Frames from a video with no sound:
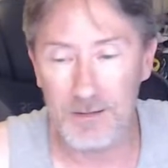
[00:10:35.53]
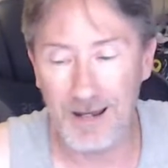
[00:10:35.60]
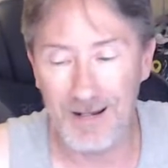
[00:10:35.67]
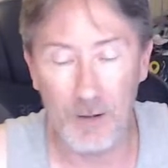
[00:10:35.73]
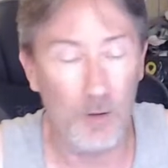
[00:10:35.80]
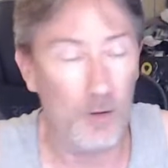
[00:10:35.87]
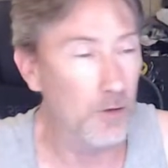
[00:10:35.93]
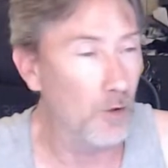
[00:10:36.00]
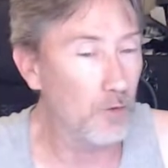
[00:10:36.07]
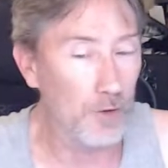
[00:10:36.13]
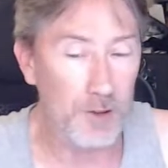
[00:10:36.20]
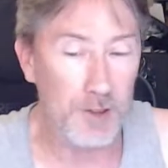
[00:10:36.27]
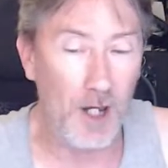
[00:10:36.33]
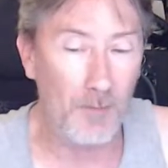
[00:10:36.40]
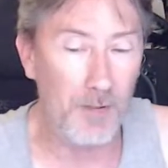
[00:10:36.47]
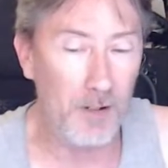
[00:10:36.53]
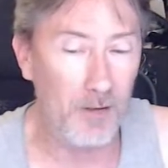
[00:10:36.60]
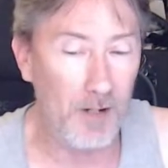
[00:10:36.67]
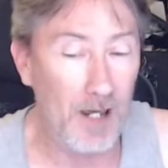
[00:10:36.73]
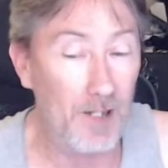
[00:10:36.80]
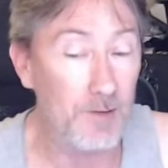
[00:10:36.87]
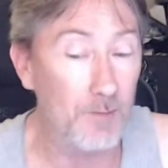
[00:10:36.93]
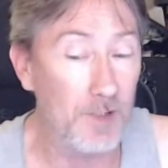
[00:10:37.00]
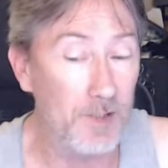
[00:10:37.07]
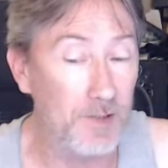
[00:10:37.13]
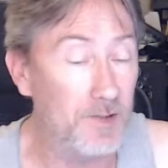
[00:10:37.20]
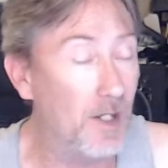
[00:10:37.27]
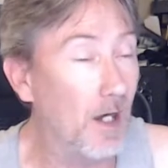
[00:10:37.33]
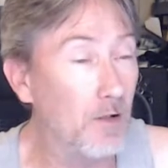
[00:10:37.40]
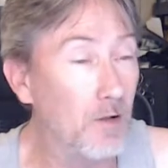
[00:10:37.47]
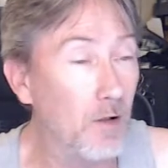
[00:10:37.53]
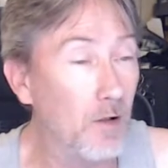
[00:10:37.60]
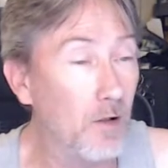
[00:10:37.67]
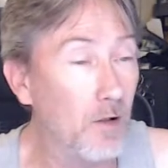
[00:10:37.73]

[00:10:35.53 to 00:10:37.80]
know a local shop here has them in stock